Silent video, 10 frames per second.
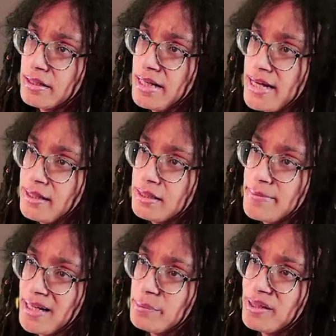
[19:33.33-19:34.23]
Yeah, let's
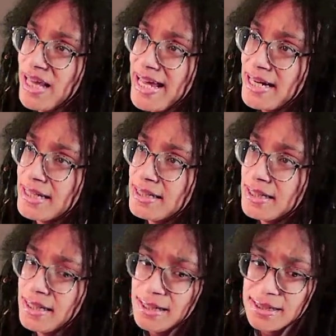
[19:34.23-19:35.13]
make a planet.
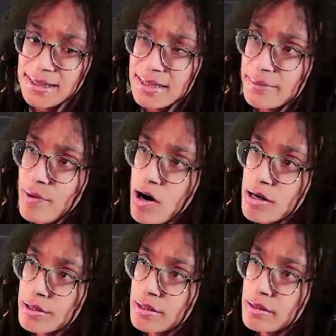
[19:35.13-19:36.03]
Let's get some art.